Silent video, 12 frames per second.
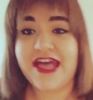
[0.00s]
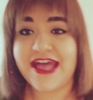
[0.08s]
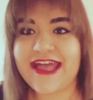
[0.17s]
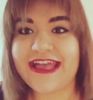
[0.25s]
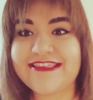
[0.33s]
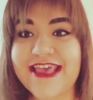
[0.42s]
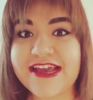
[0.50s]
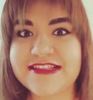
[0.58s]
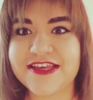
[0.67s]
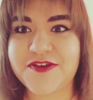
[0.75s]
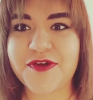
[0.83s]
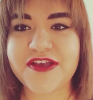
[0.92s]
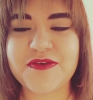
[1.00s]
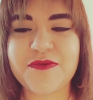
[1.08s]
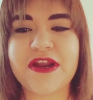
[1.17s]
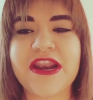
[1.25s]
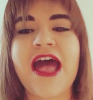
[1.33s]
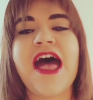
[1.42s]
Exactly, crazy
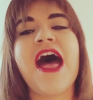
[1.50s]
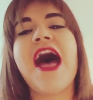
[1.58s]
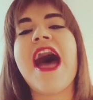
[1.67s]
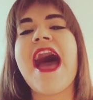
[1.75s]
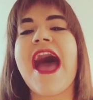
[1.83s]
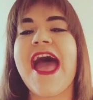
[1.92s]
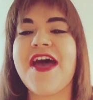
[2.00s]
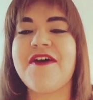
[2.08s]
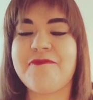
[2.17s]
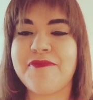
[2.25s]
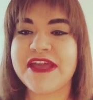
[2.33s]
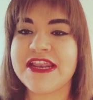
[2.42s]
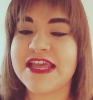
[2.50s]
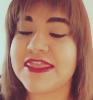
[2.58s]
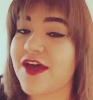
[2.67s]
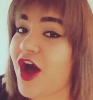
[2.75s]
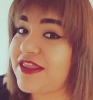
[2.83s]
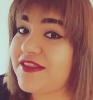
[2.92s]
one. I have
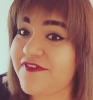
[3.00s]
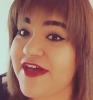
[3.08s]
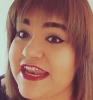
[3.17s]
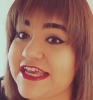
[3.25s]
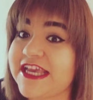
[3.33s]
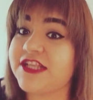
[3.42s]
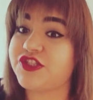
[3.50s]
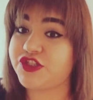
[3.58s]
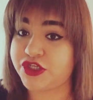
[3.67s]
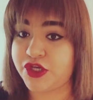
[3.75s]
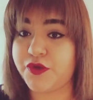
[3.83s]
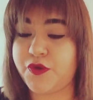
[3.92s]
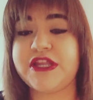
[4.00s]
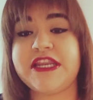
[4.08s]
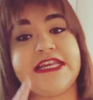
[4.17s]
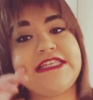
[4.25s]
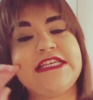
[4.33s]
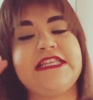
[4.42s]
been on the Vatican too, in
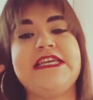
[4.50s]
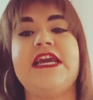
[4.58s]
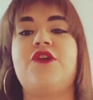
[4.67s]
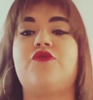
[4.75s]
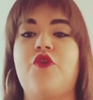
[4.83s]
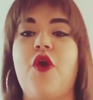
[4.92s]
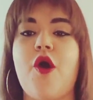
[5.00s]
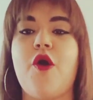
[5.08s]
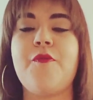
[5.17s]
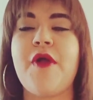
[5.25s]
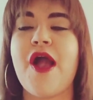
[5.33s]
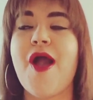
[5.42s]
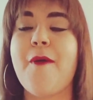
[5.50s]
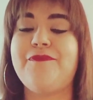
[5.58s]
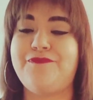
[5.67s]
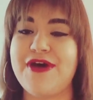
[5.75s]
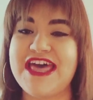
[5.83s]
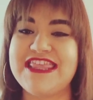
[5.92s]
Italy and Rome.
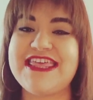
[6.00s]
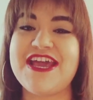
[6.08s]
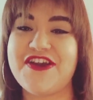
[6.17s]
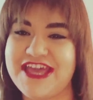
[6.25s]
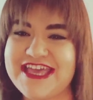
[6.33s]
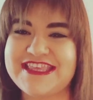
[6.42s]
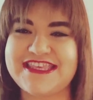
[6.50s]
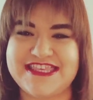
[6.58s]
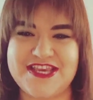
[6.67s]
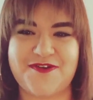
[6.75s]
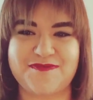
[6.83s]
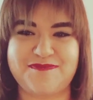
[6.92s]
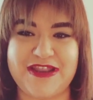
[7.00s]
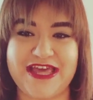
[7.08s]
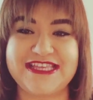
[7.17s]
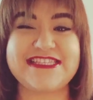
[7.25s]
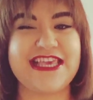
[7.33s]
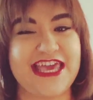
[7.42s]
But there is a secret
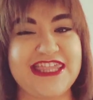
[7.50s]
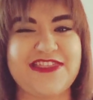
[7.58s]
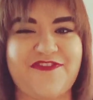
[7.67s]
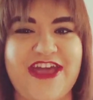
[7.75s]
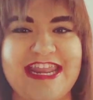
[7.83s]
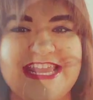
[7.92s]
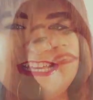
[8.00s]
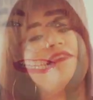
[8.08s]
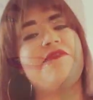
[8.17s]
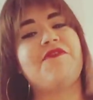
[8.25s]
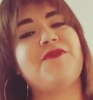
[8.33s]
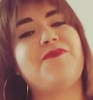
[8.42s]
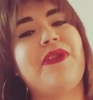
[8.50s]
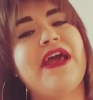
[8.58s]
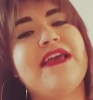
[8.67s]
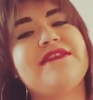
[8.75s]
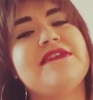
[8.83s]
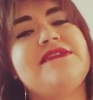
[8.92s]
place in the Vatican. The secret
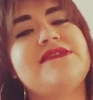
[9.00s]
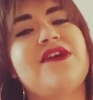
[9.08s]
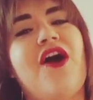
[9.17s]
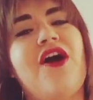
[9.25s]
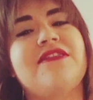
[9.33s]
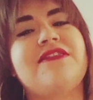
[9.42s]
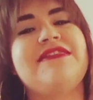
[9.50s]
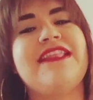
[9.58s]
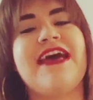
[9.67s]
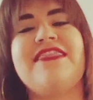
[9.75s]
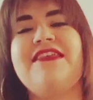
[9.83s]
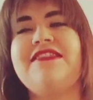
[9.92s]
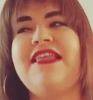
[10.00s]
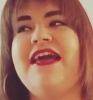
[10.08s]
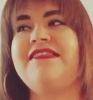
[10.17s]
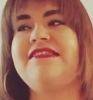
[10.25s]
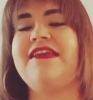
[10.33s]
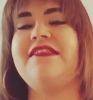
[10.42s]
place is called nothing
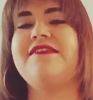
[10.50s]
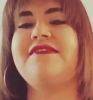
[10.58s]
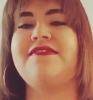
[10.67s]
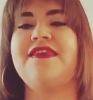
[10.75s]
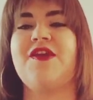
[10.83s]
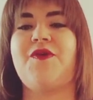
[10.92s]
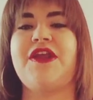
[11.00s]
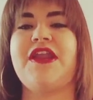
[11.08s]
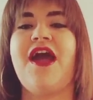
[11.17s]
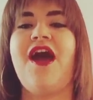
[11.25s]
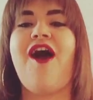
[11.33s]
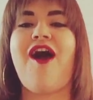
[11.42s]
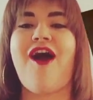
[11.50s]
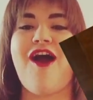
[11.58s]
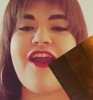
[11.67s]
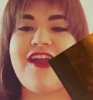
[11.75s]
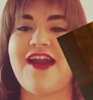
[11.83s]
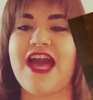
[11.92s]
less than the secret
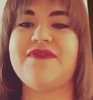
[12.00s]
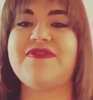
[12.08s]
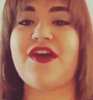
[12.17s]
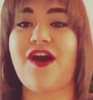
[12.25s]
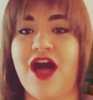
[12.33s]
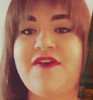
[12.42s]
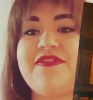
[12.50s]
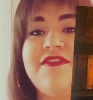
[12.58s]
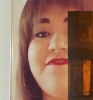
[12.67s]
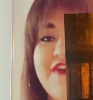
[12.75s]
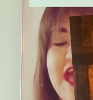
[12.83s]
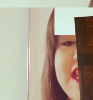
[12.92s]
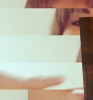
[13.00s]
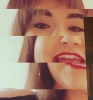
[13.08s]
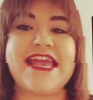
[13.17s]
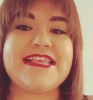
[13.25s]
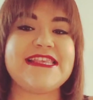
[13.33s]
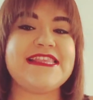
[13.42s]
archives of the
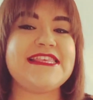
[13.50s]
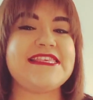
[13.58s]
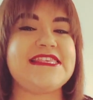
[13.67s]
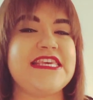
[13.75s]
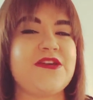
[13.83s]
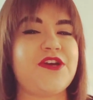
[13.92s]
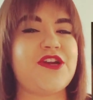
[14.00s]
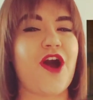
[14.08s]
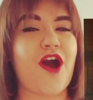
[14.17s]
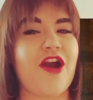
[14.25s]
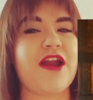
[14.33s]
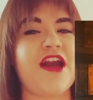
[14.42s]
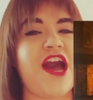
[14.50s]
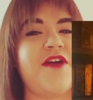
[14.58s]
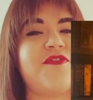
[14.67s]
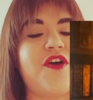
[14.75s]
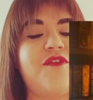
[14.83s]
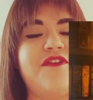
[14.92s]
Vatican. What is in the secret
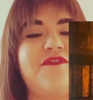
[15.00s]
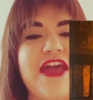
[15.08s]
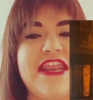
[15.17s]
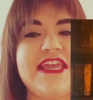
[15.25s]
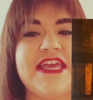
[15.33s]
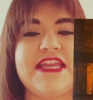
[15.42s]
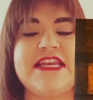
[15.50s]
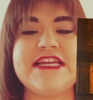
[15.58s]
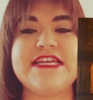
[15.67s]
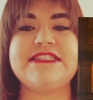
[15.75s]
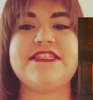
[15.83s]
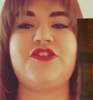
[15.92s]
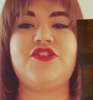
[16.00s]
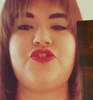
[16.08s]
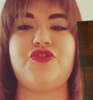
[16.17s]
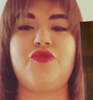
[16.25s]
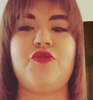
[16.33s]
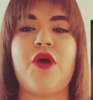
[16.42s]
archives of the Vatican is the
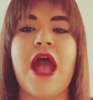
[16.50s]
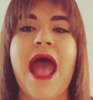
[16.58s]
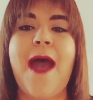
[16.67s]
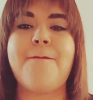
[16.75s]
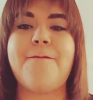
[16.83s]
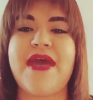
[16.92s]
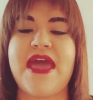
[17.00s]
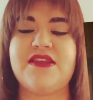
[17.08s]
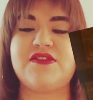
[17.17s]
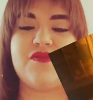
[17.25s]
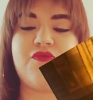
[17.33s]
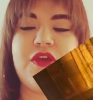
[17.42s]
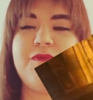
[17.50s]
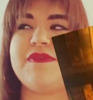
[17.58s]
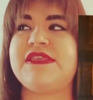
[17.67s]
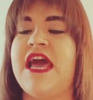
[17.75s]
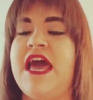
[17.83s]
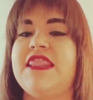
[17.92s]
true
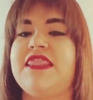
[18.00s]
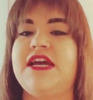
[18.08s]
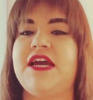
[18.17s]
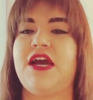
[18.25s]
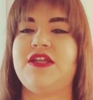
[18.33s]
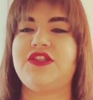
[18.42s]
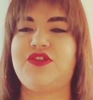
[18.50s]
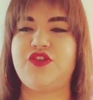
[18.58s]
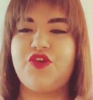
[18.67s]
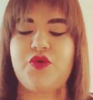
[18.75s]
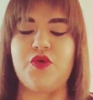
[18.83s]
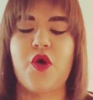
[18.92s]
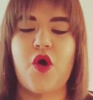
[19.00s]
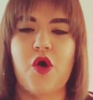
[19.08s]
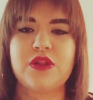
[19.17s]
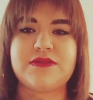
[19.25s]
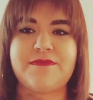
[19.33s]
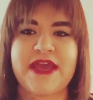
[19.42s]
manuscripts, the true
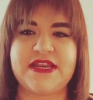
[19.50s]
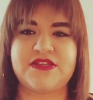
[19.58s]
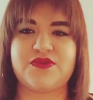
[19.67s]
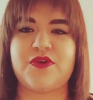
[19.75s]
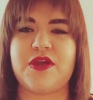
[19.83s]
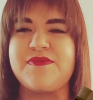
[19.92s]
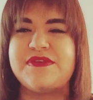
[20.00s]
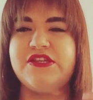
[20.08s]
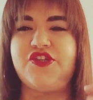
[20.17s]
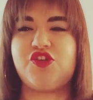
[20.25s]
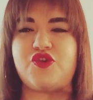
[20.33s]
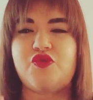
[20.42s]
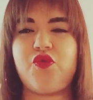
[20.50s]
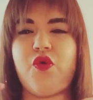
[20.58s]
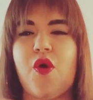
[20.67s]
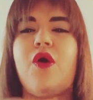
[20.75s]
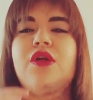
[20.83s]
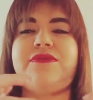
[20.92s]
old manuscripts, the
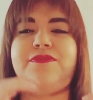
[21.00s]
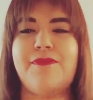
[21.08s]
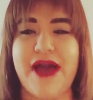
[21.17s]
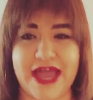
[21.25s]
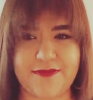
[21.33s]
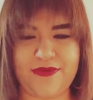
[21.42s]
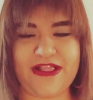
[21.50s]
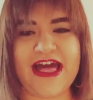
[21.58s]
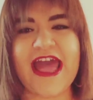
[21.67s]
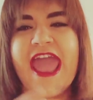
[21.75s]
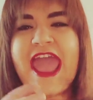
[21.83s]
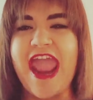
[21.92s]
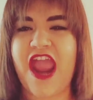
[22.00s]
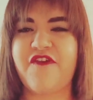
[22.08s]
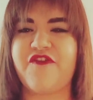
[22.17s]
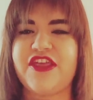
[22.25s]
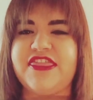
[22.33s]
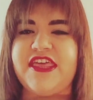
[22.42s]
true old Bible,
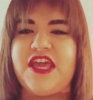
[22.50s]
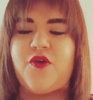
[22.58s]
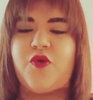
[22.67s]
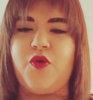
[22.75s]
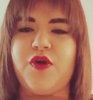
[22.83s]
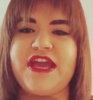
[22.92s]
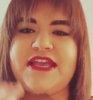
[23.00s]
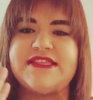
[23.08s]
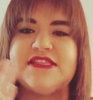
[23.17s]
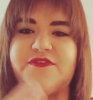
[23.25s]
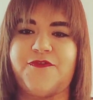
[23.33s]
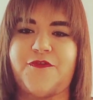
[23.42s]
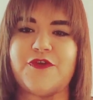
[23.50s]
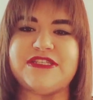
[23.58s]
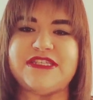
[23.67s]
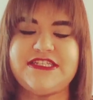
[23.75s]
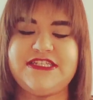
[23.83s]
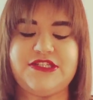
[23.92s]
everything who is the
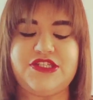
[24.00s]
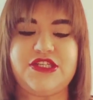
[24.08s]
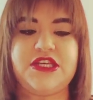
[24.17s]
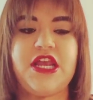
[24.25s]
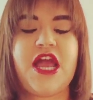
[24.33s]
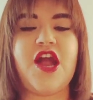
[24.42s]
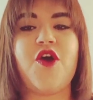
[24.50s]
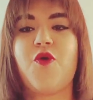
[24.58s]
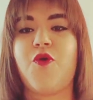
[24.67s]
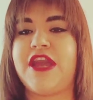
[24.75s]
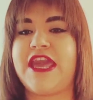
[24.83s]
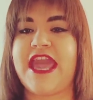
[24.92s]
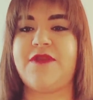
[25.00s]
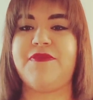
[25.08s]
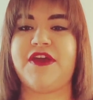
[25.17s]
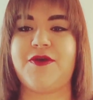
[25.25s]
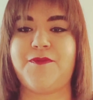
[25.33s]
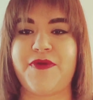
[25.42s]
first edition, who can't
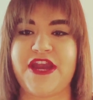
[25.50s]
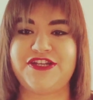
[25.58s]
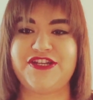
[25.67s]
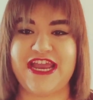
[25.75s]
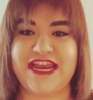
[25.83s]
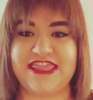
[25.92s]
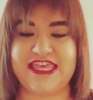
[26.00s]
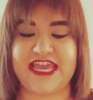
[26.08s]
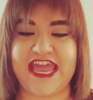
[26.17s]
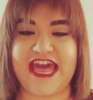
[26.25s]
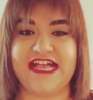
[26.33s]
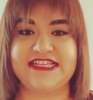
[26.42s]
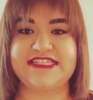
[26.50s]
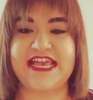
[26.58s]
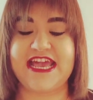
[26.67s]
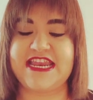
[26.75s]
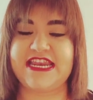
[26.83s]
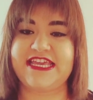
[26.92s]
be compared to anything else.
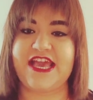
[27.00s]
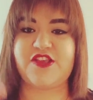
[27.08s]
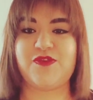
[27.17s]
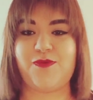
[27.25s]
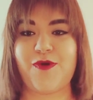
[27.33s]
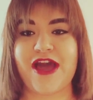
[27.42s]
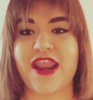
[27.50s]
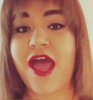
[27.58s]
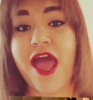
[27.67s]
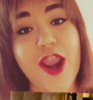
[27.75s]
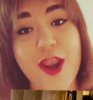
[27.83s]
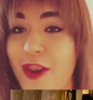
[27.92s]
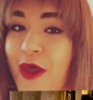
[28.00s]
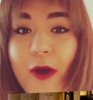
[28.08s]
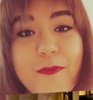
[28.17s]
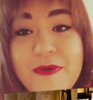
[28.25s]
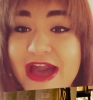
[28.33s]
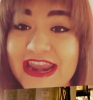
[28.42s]
And guess what?
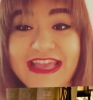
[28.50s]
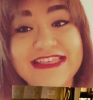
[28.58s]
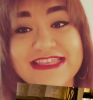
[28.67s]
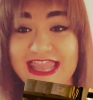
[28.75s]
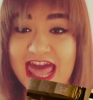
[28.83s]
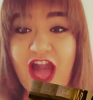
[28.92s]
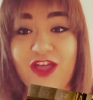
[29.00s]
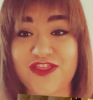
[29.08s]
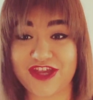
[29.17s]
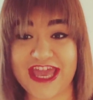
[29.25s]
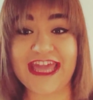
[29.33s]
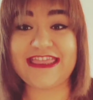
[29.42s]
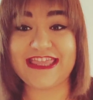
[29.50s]
Nobody is allowed to get there.